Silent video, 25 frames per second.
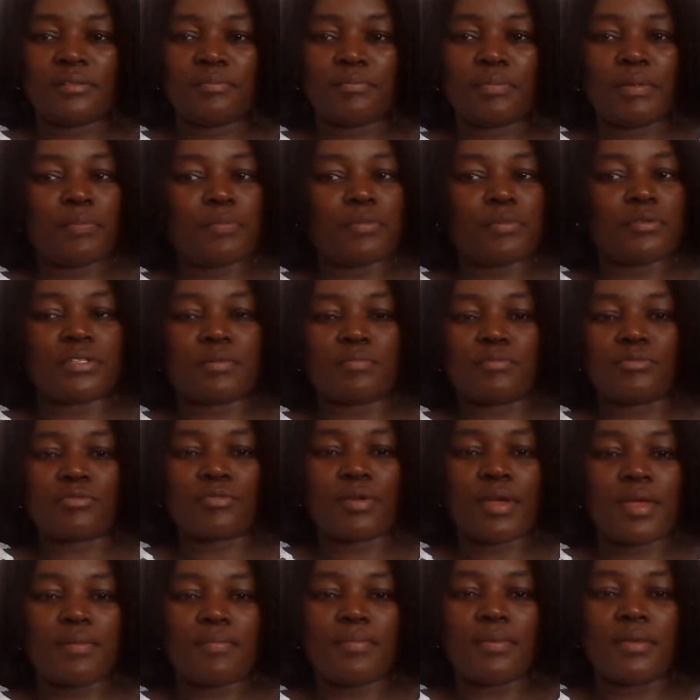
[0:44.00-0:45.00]
People
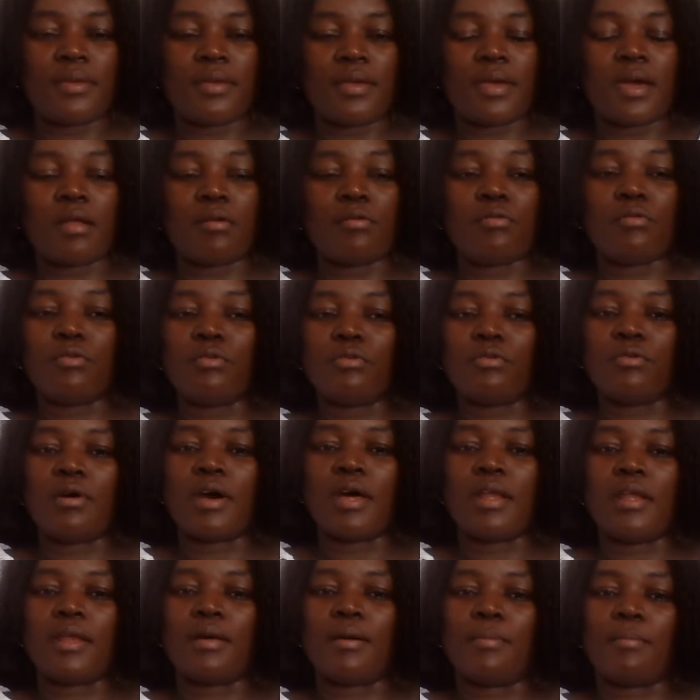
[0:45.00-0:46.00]
subscribing a low,
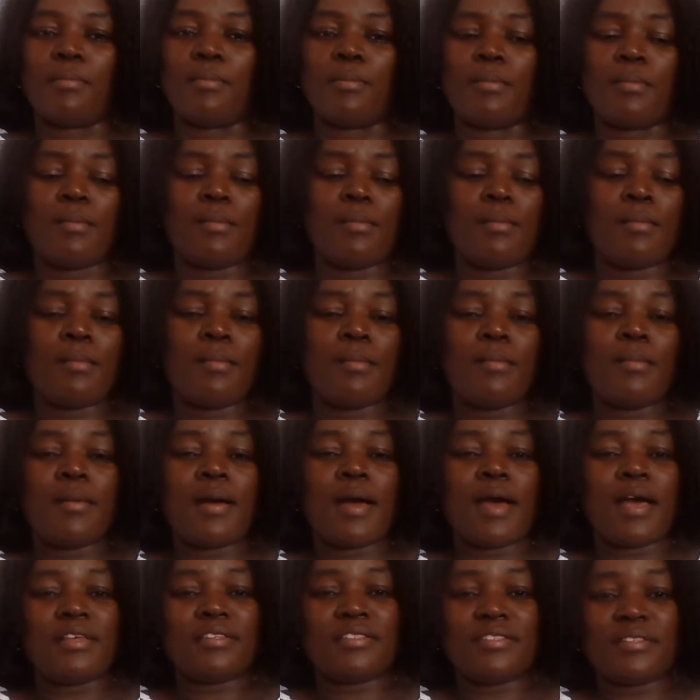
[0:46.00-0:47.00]
and
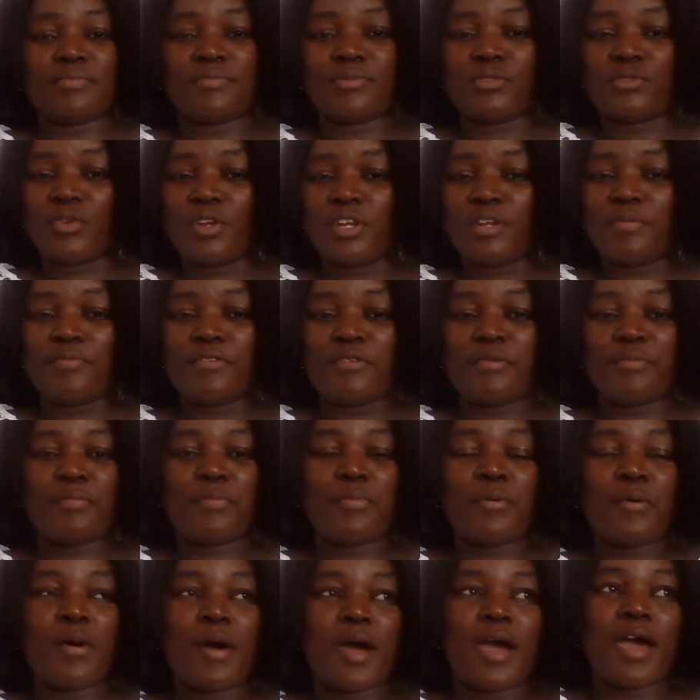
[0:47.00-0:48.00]
I subscribe for
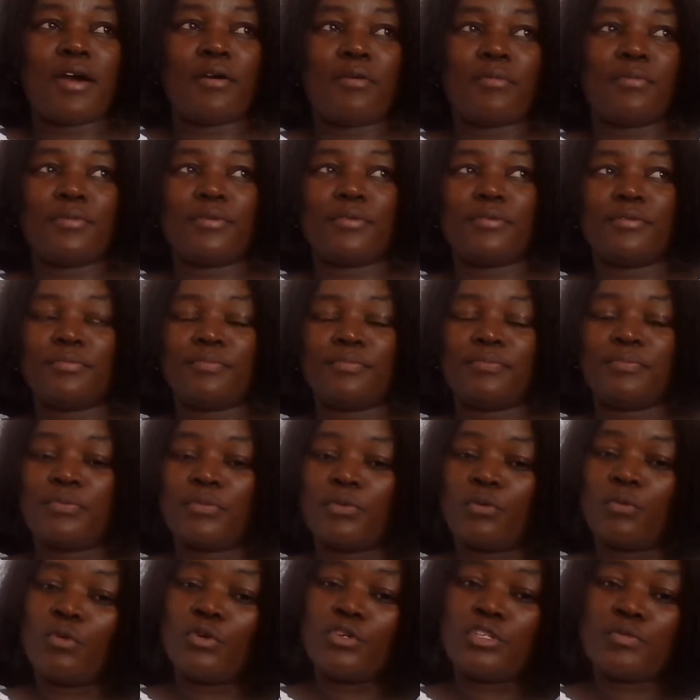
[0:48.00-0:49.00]
people. I
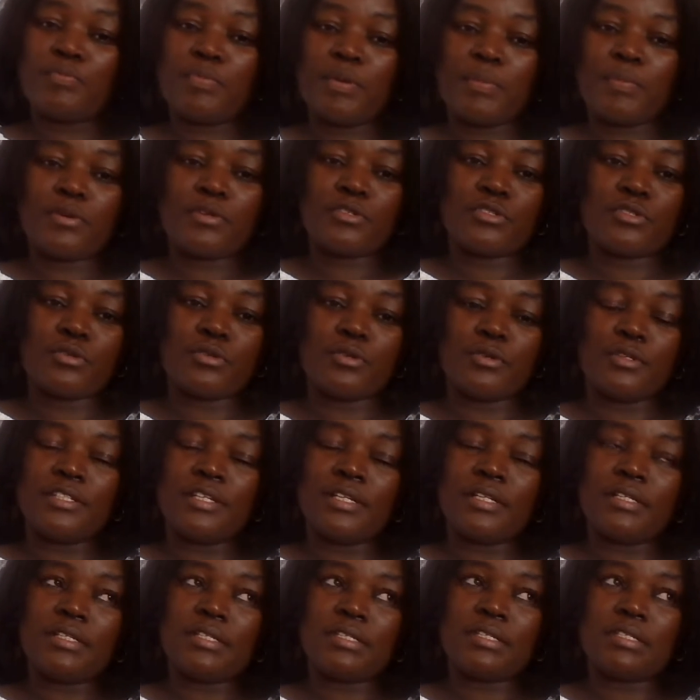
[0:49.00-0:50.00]
watch people's
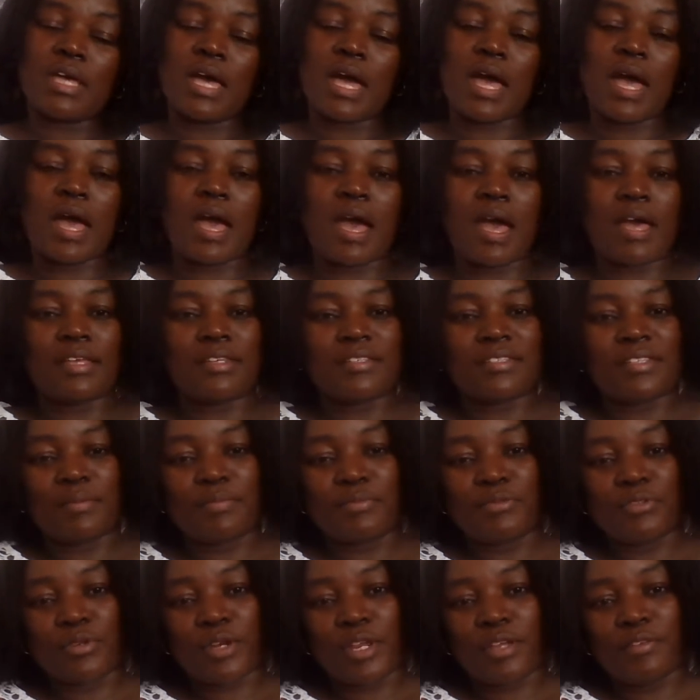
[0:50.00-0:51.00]
content. I
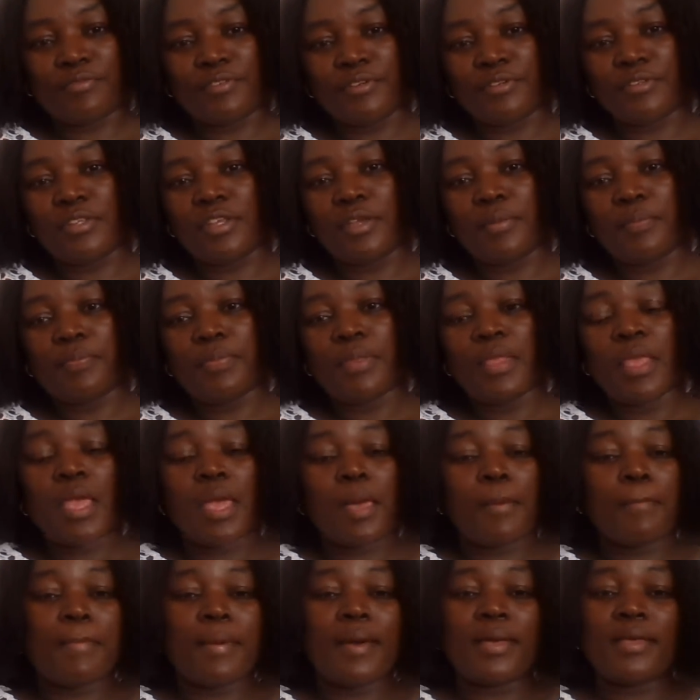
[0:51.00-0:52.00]
subscribe for them,
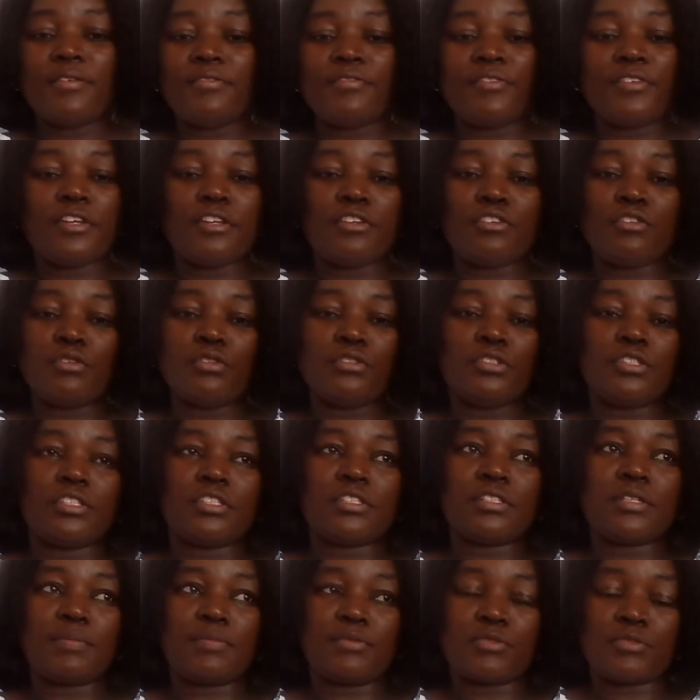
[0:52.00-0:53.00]
but if they don't
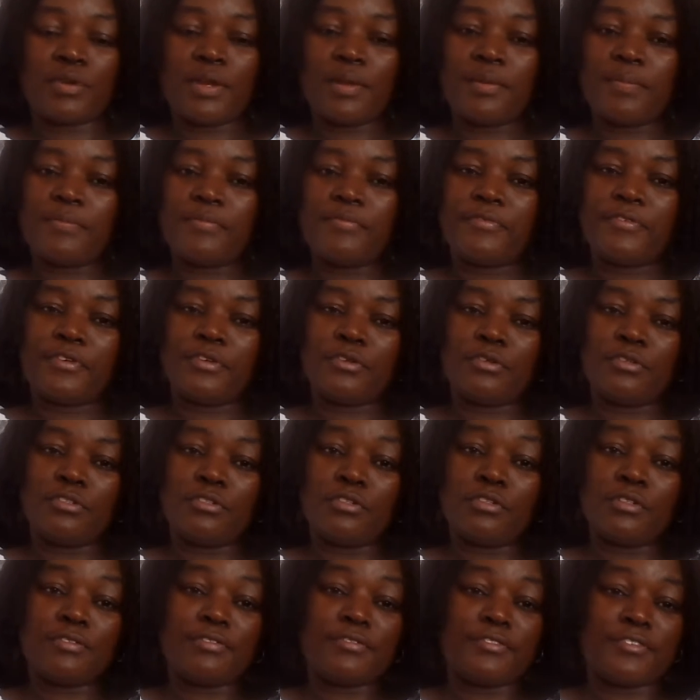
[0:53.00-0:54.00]
subscribe for you,
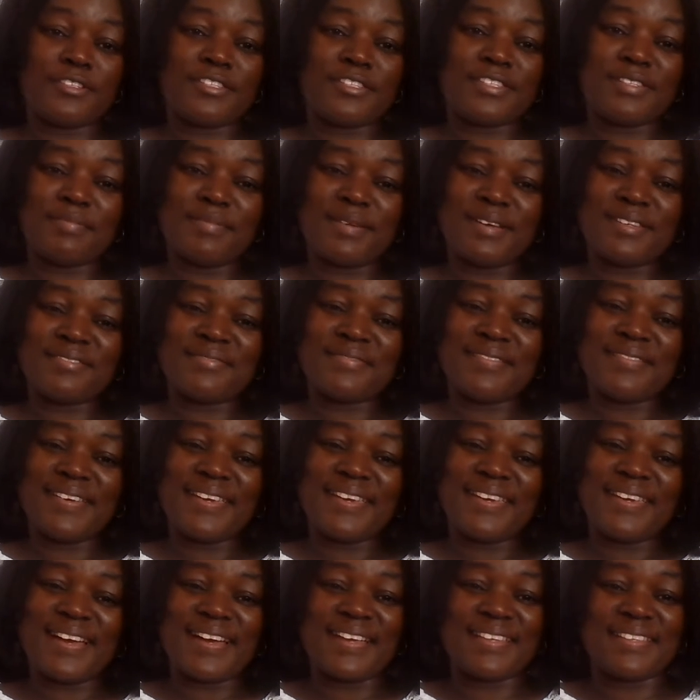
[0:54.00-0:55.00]
don't force them as
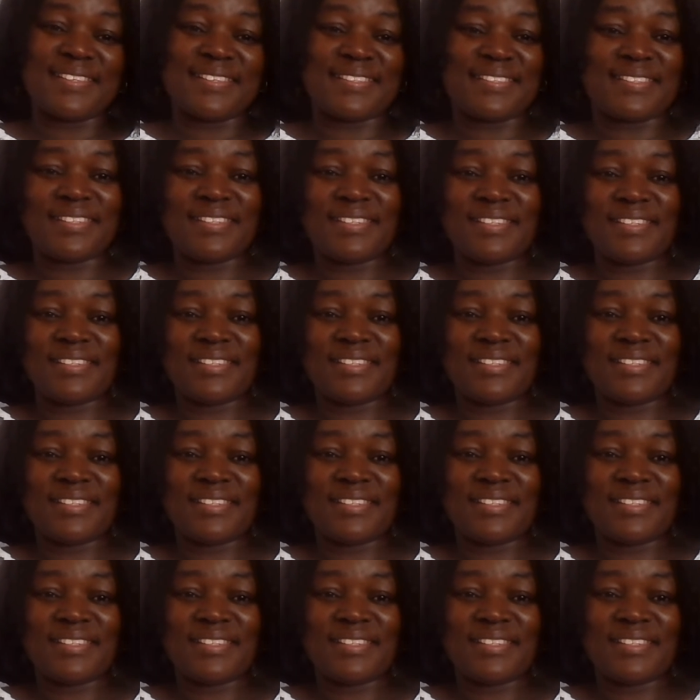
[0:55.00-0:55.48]
well as